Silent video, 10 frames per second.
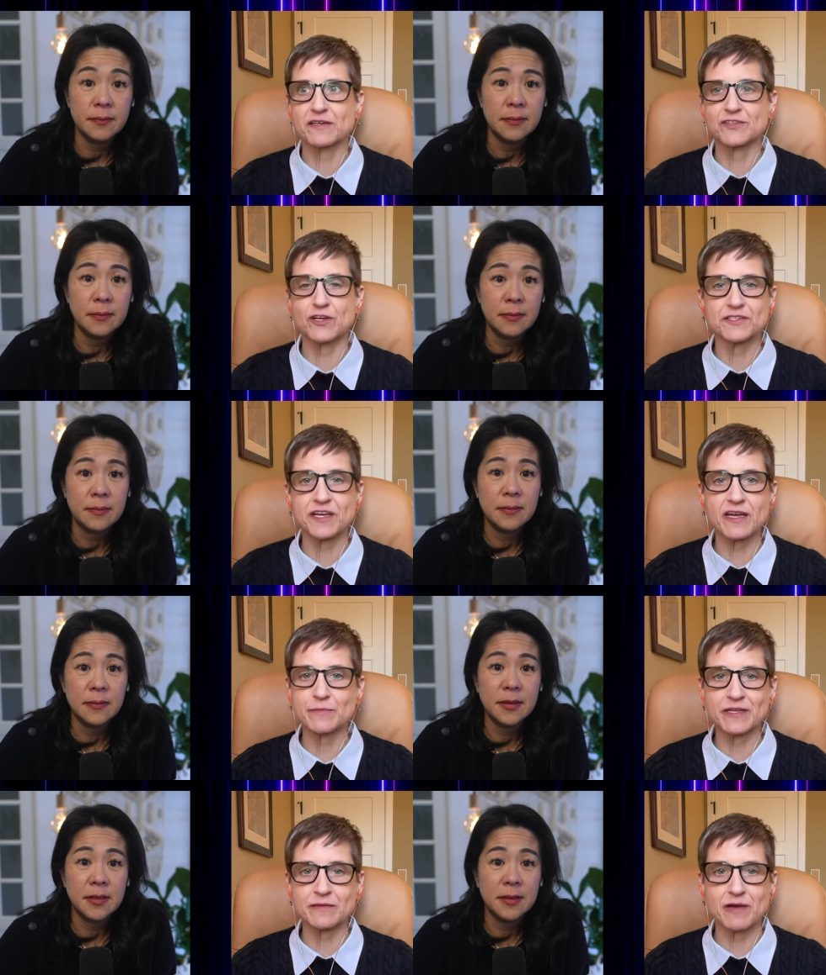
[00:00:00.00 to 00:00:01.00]
Speaker 1: all the time,
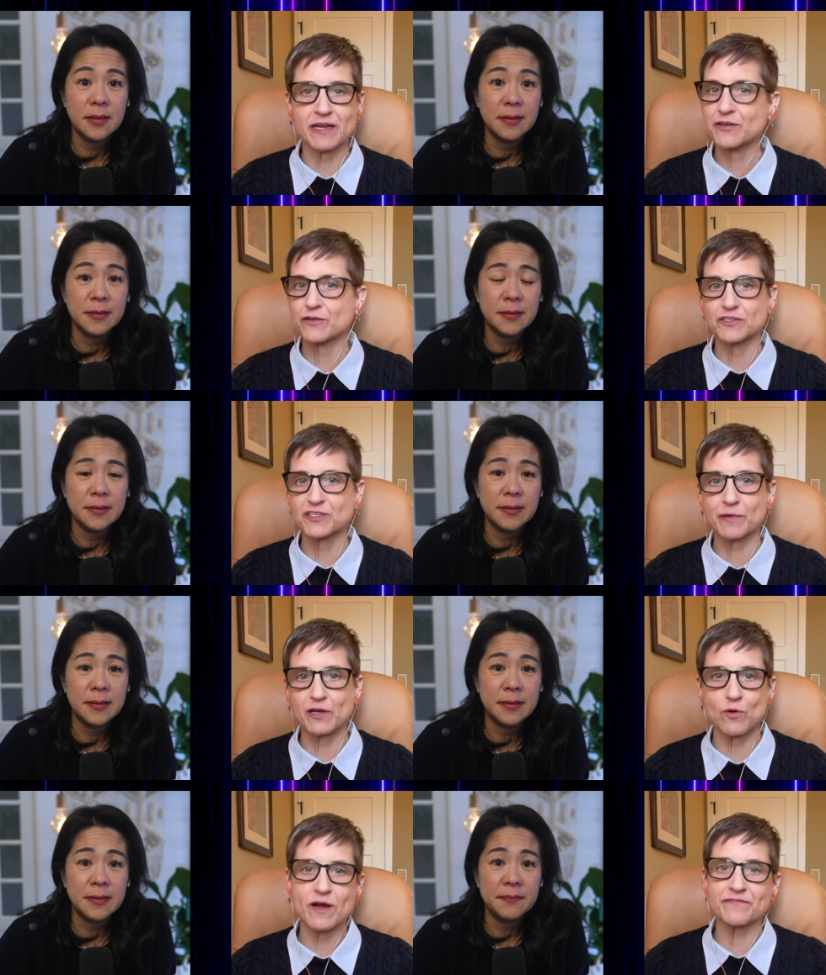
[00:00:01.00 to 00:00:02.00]
and my neurotypical
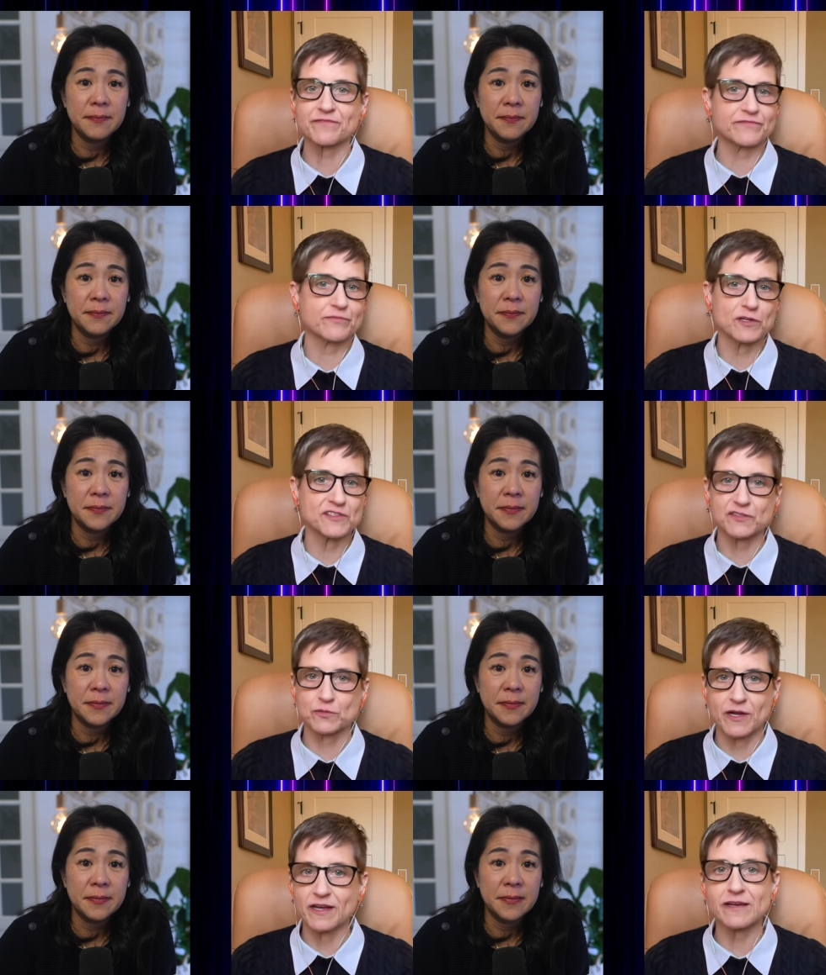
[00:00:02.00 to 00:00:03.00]
wife once in a
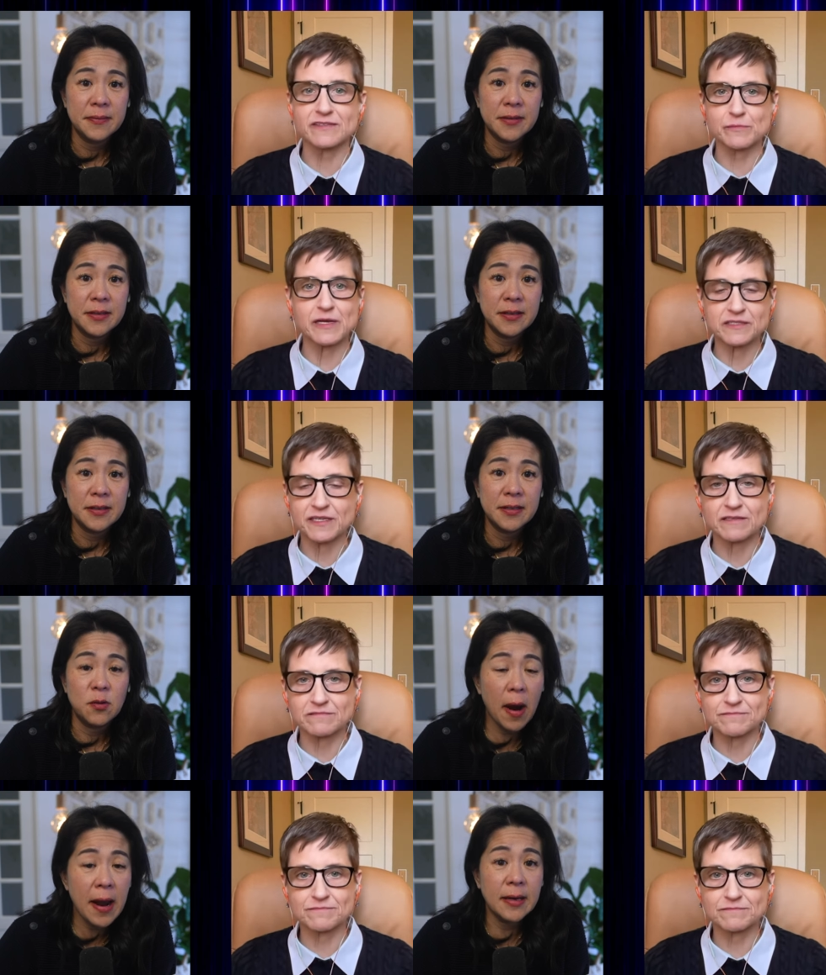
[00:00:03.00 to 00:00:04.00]
while has a
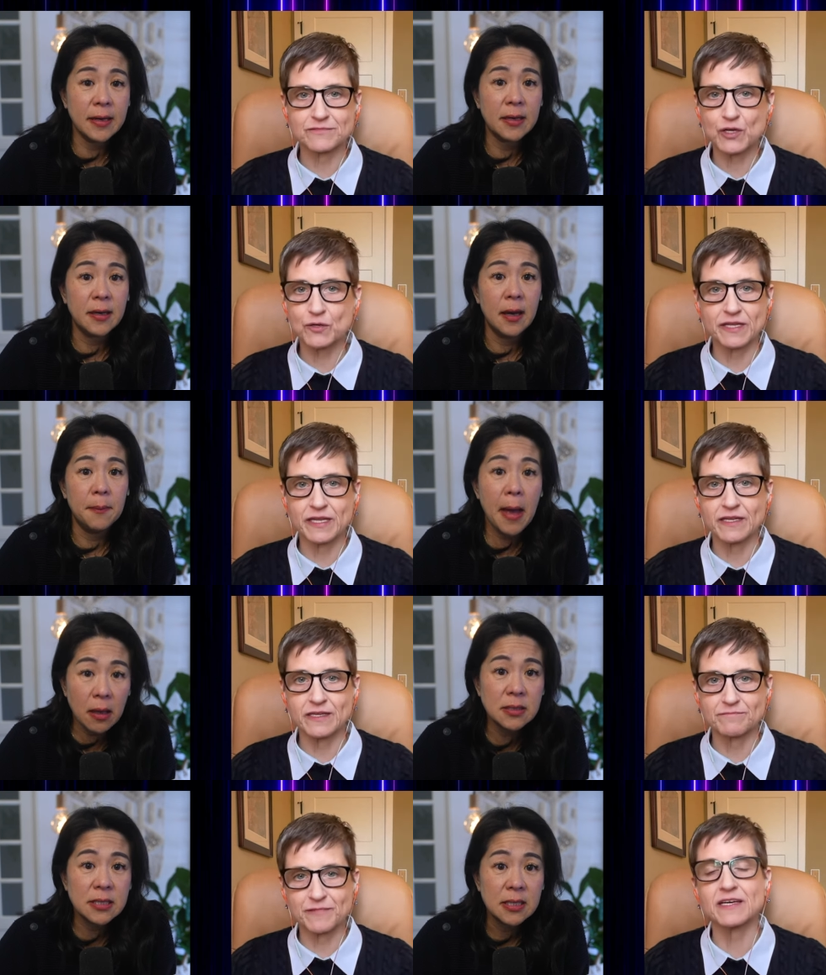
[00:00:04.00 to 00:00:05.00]
meltdown. Right? Totally get it.
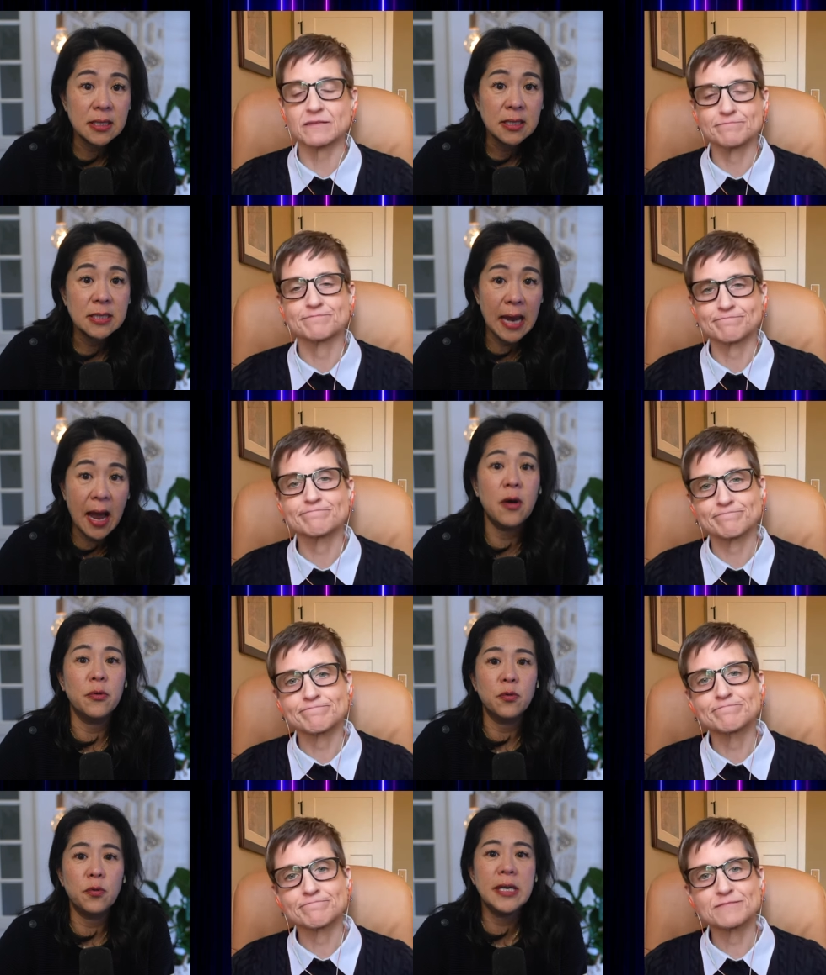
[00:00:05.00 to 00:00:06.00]
Meltdown.
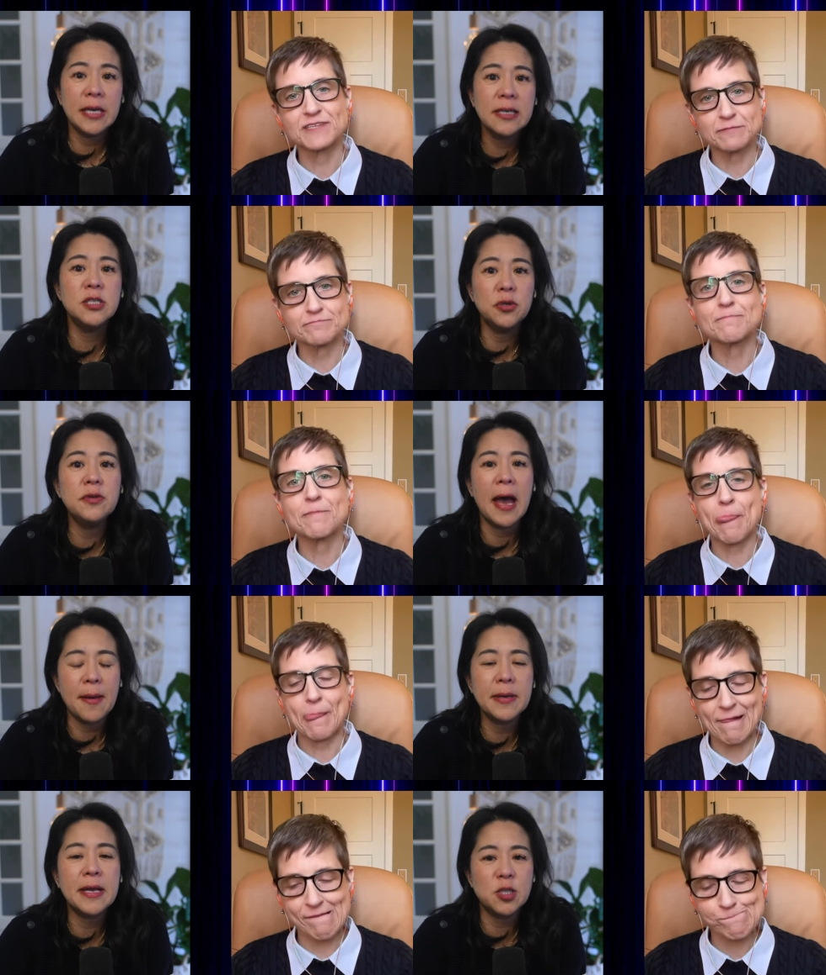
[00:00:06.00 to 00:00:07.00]
yeah.
Speaker 2: We yep. can do
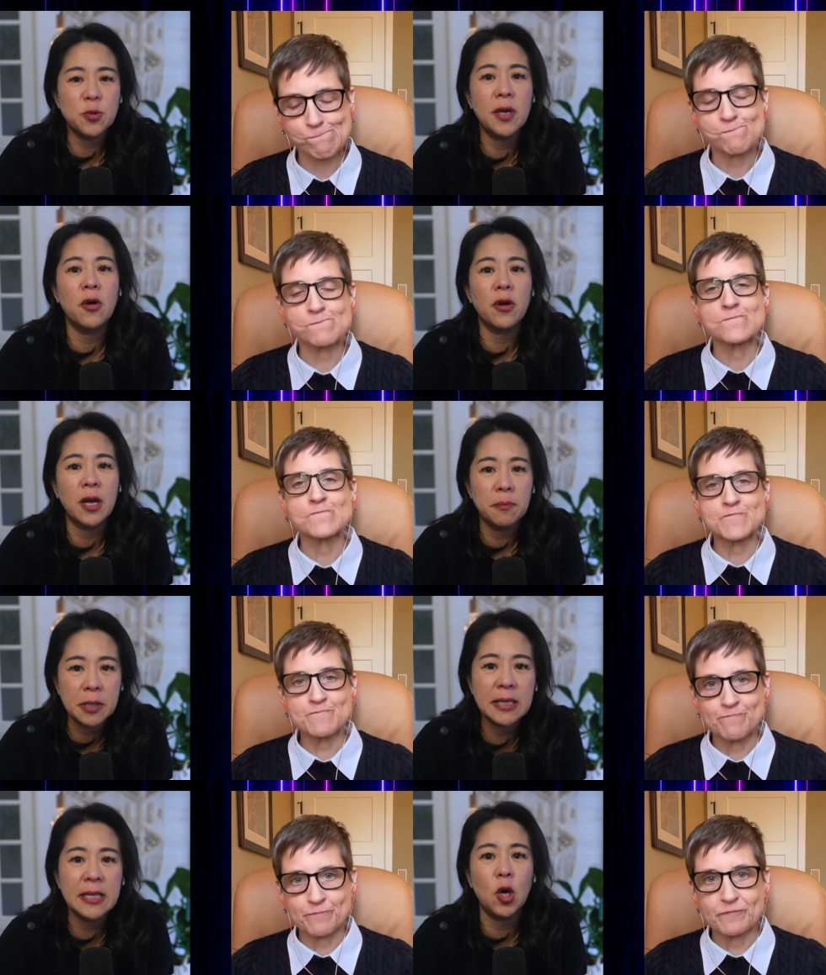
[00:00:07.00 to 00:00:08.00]
that because we are
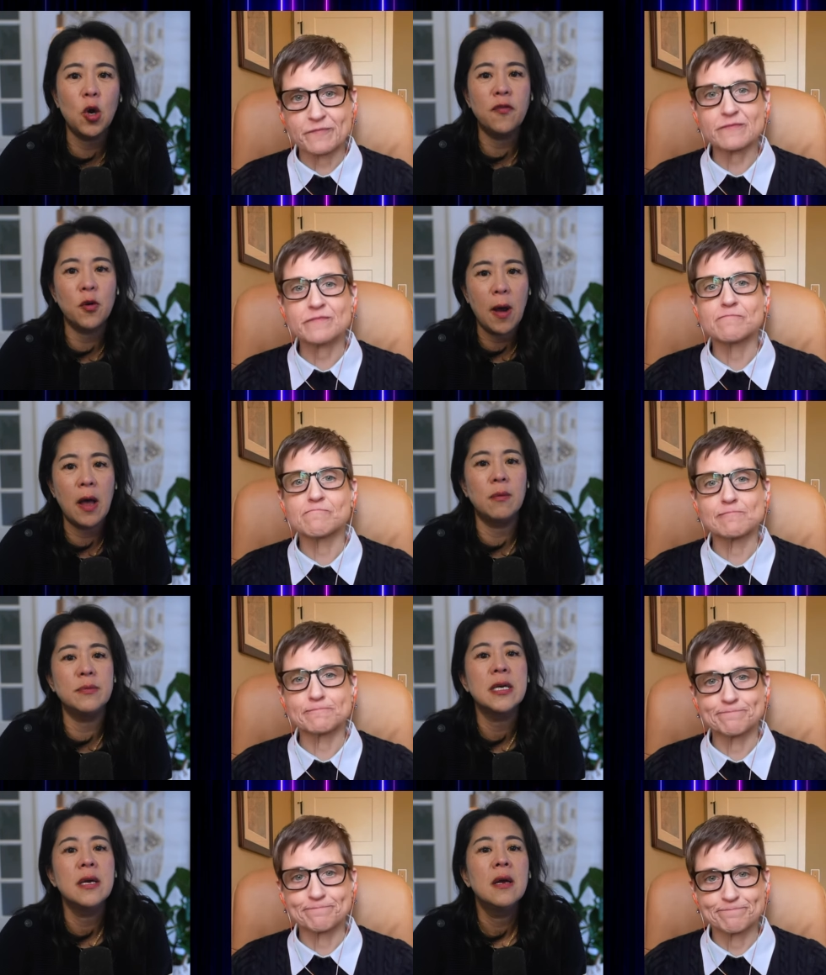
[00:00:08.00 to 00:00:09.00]
completely
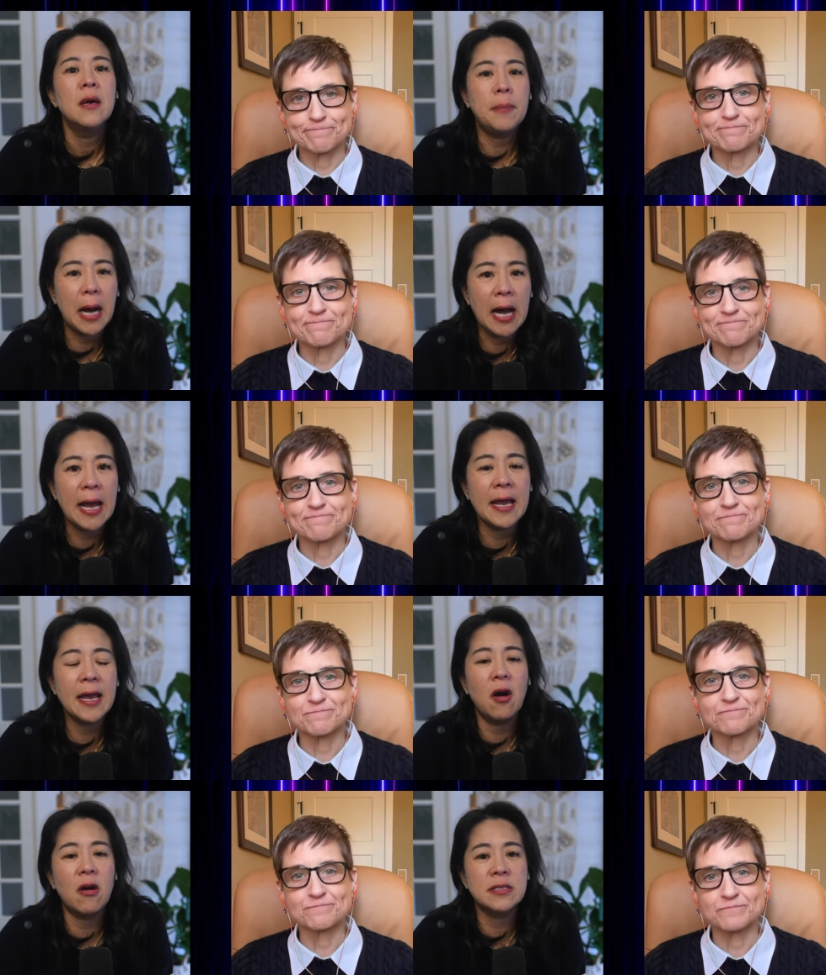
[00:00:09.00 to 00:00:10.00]
overwhelmed
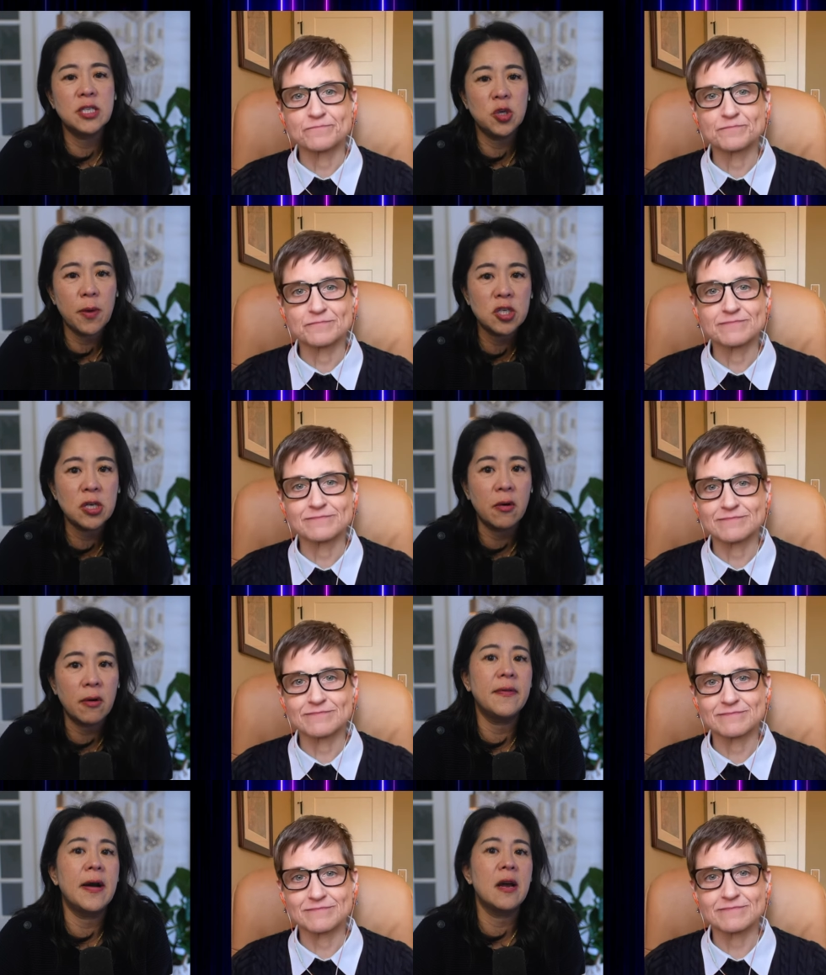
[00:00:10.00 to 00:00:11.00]
by our situation,
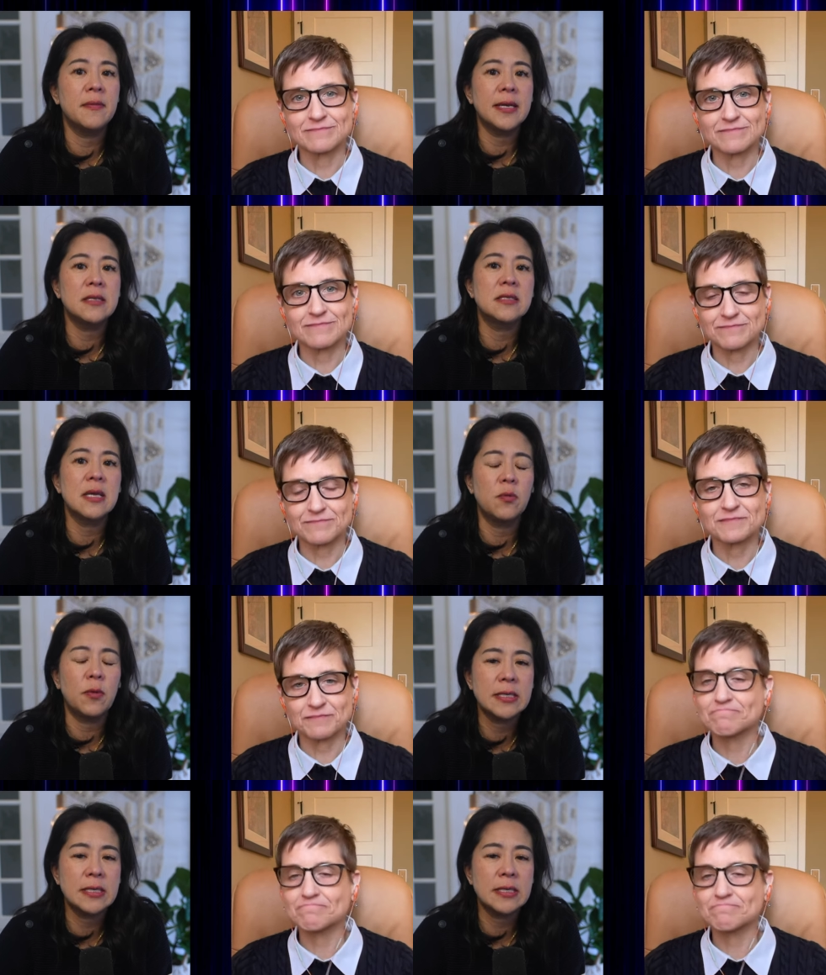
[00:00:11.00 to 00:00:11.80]
our environments, and